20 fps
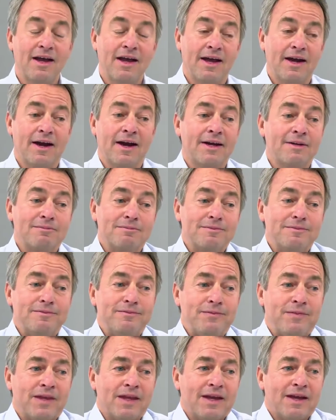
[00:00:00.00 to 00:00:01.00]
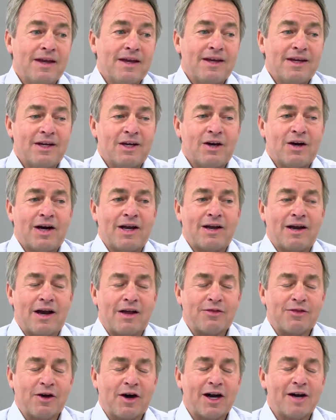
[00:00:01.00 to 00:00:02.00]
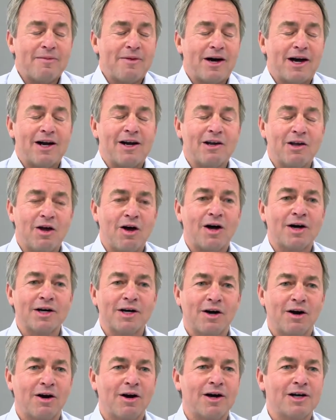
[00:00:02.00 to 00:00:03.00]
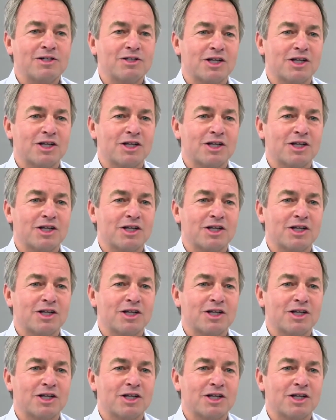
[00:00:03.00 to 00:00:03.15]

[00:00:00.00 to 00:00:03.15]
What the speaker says: And I thought about it long and hard.